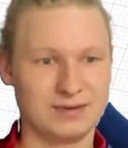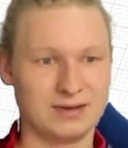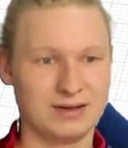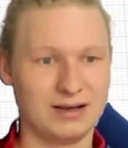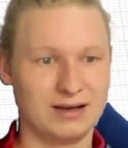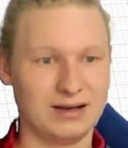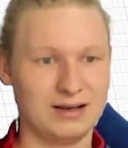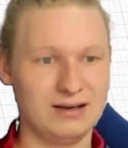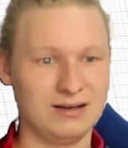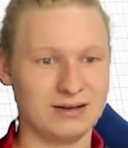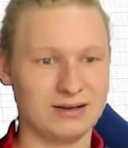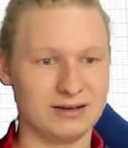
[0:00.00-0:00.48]

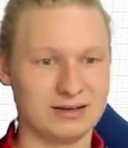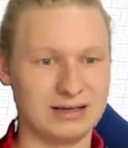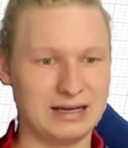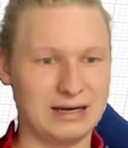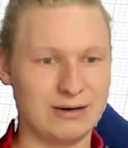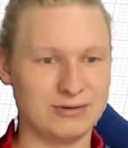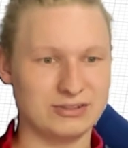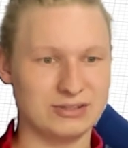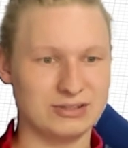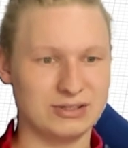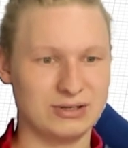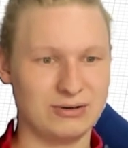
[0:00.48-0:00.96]
Look, now
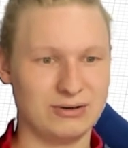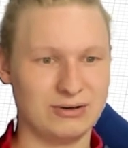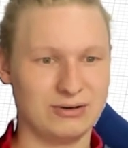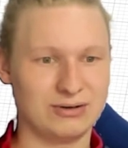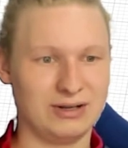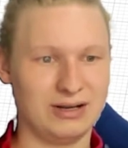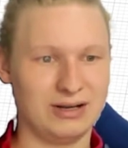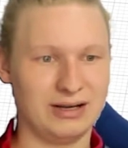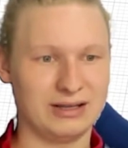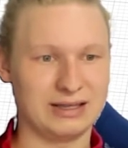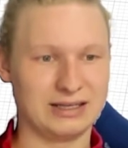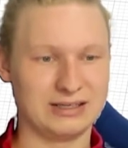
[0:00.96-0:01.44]
it's no longer
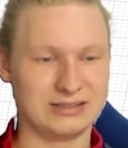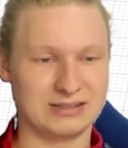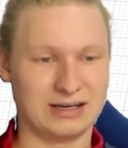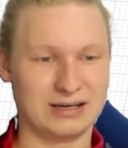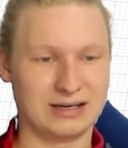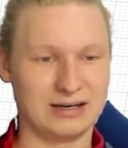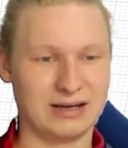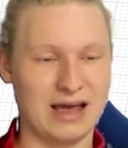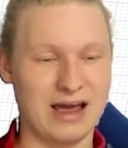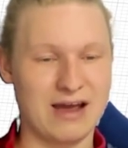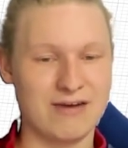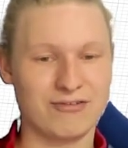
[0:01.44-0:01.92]
like this, and
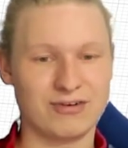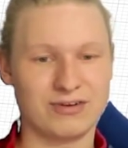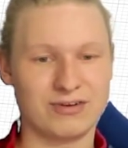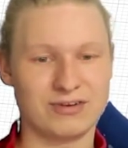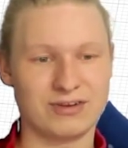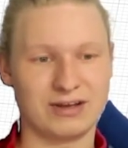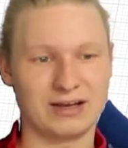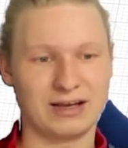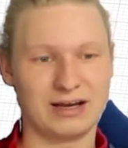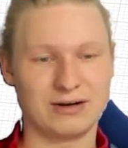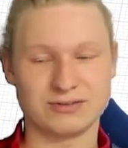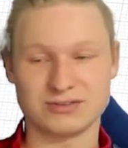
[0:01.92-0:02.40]

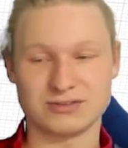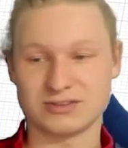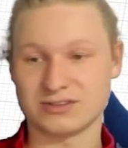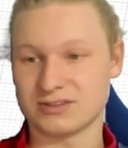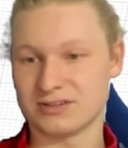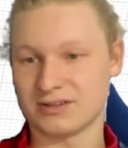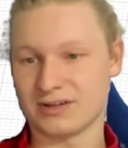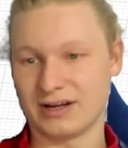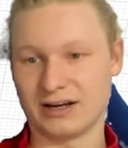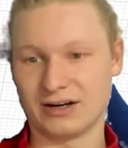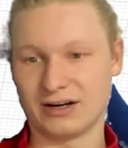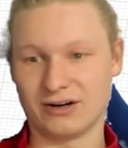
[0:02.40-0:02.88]
everything else
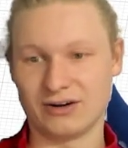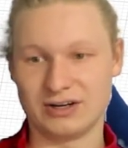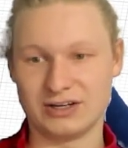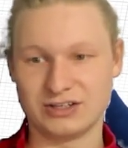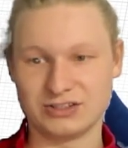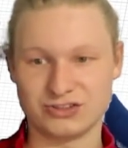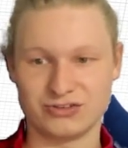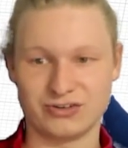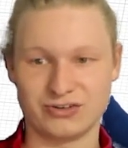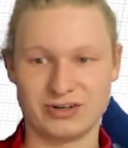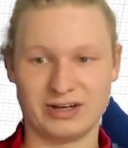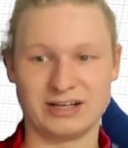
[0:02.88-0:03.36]
in our
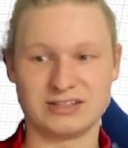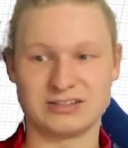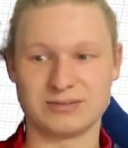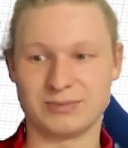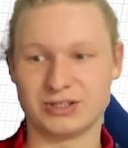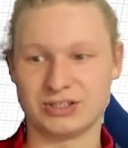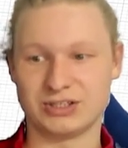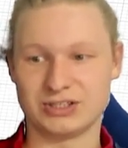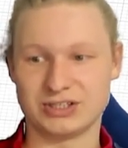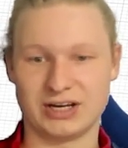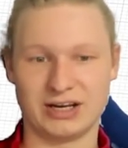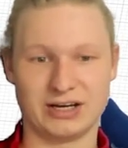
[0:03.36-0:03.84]
history hasn't been
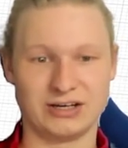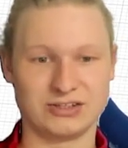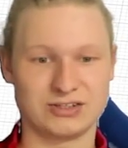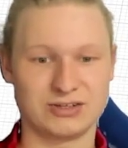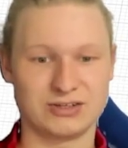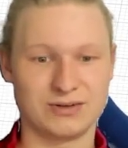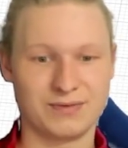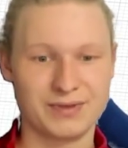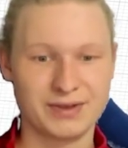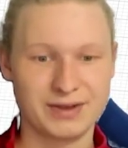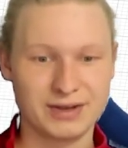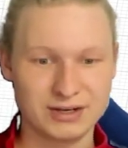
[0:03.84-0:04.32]
changed.
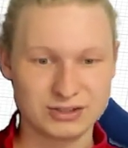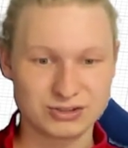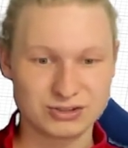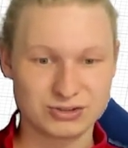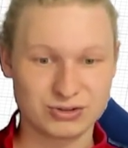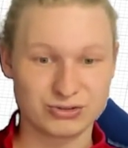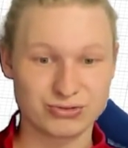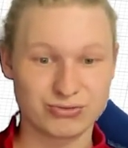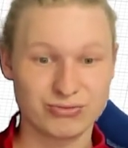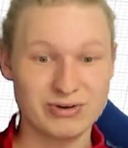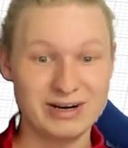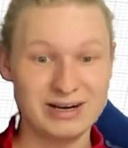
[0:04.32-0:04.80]
So
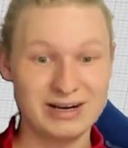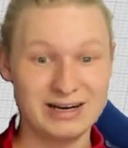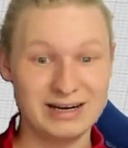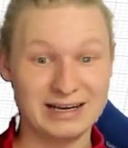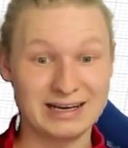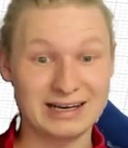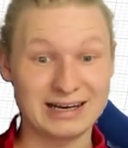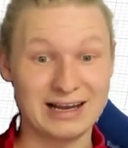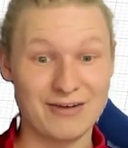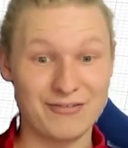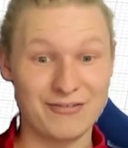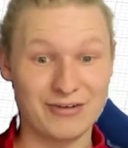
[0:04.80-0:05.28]
it's really
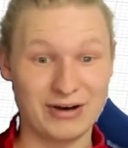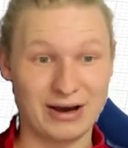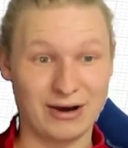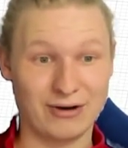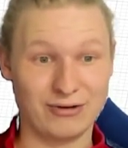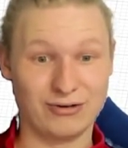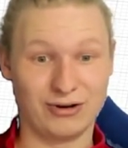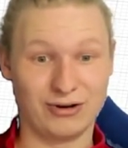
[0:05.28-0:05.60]
clever how you